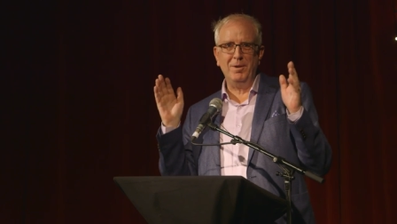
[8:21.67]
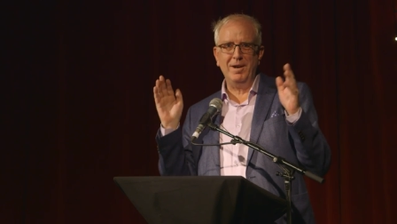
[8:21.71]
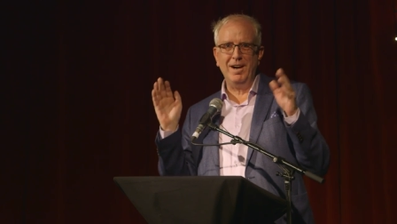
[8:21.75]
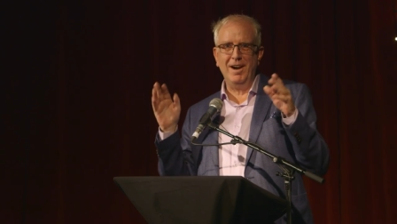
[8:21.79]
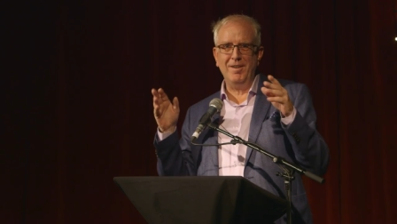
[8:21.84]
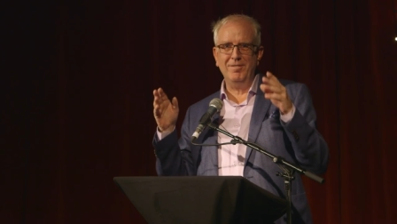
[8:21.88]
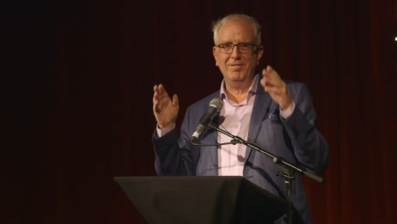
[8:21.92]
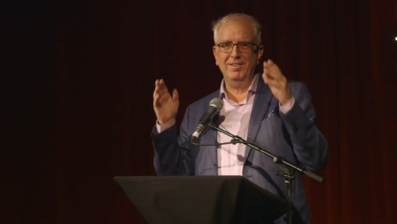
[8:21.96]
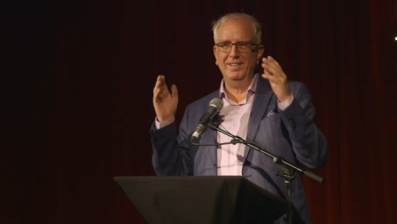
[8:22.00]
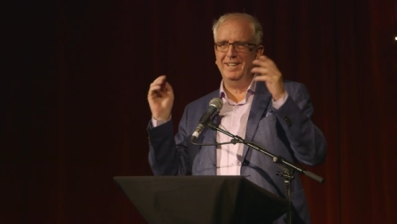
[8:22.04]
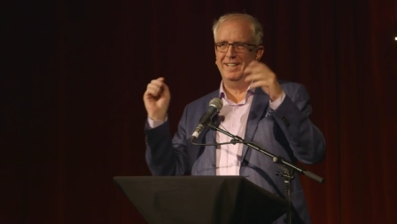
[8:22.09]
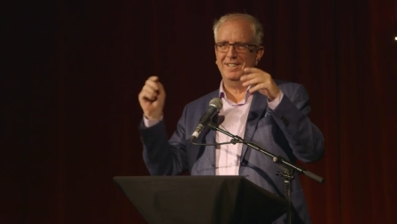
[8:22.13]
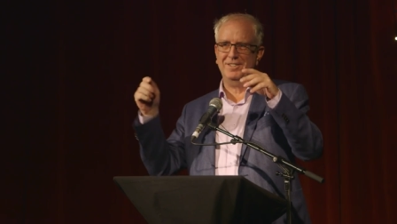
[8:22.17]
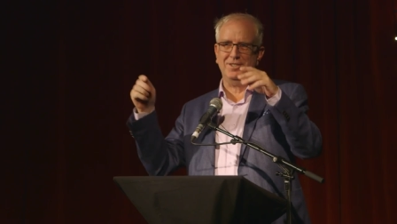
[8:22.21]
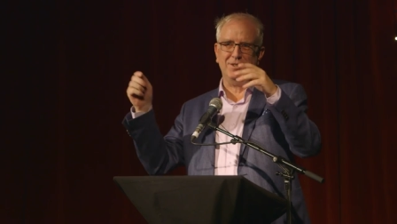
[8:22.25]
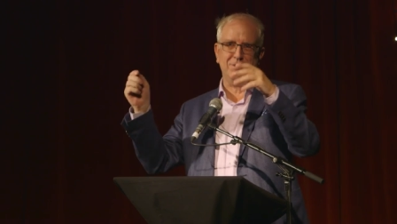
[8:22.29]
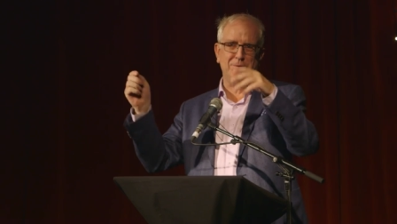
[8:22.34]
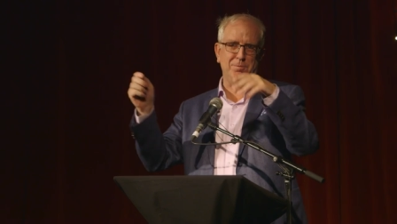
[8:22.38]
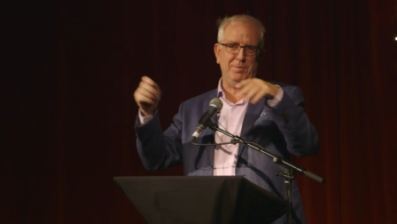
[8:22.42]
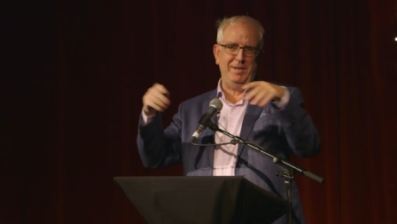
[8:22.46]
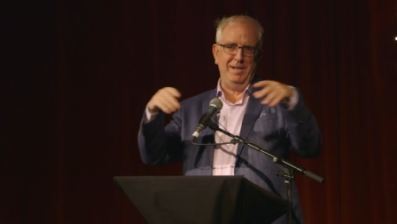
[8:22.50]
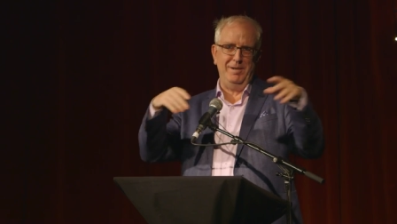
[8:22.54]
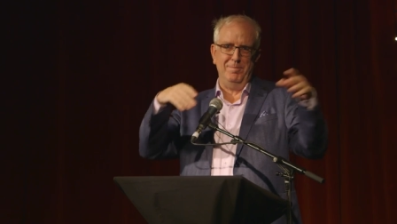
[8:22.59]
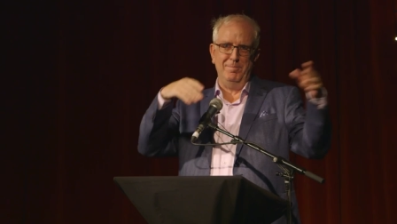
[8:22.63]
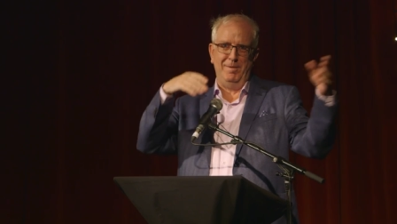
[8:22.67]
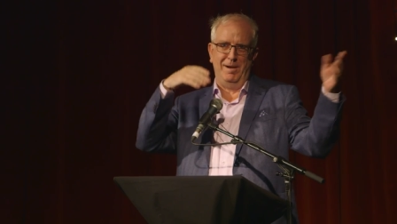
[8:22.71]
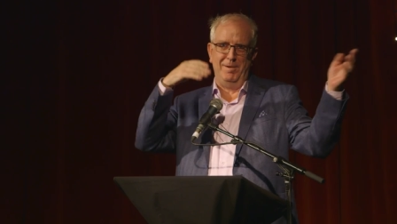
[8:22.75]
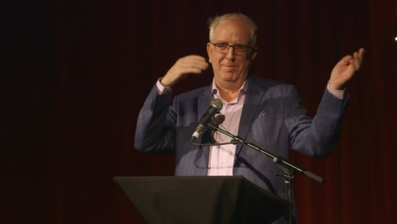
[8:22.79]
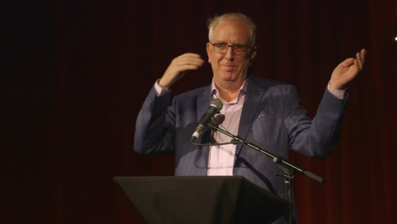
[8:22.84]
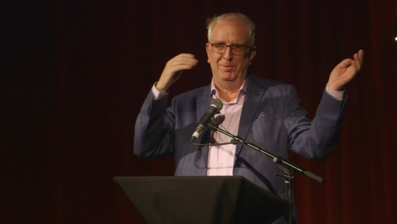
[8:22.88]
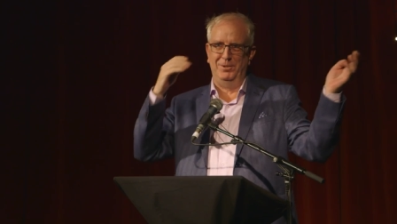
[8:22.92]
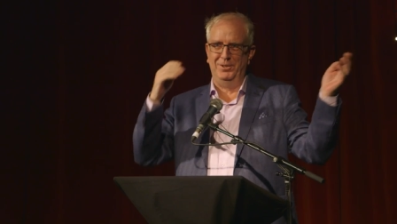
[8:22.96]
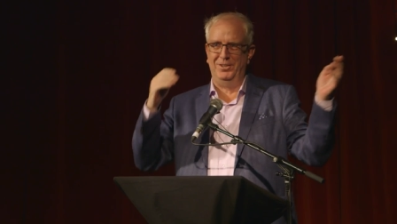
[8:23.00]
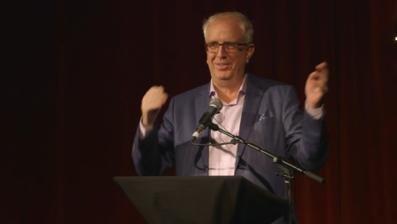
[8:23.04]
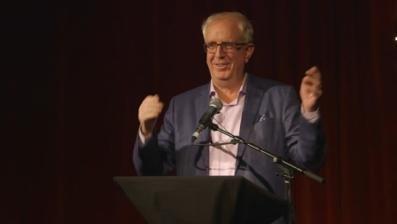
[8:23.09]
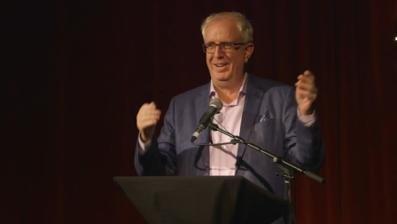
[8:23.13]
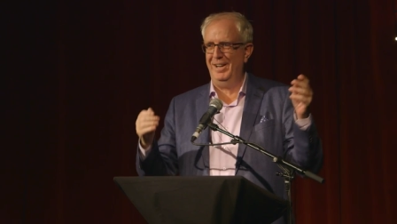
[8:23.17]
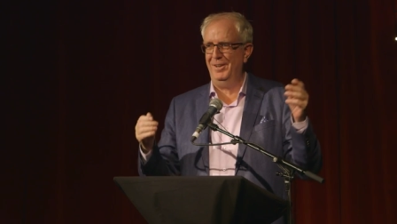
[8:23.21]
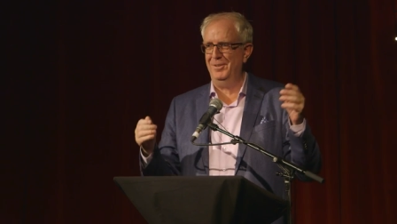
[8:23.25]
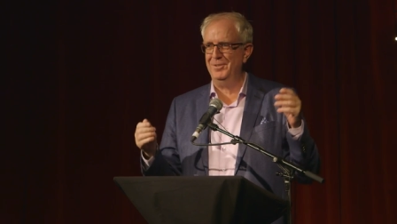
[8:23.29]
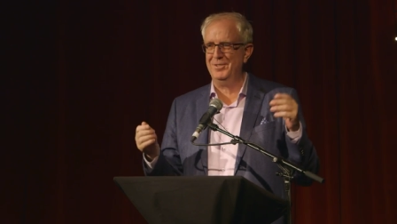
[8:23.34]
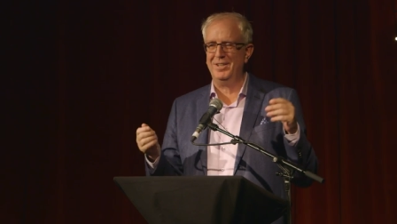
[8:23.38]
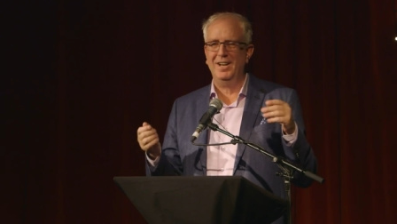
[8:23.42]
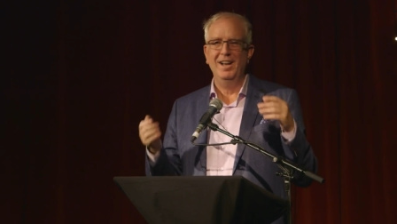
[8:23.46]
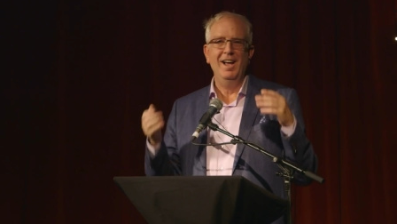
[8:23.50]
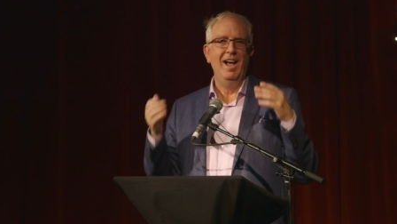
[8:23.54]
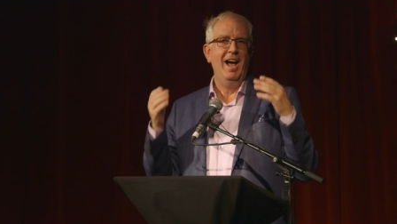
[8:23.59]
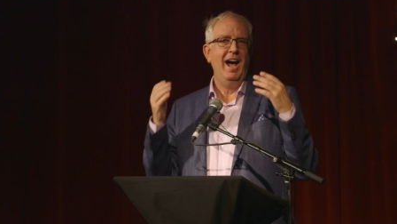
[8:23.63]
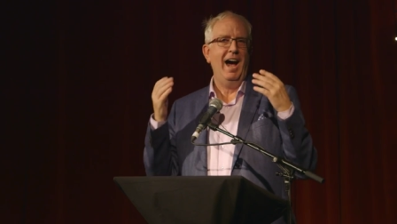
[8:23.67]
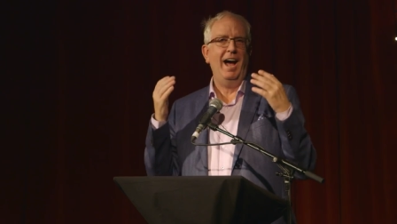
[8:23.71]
whatever and they'll just wheel my mother out.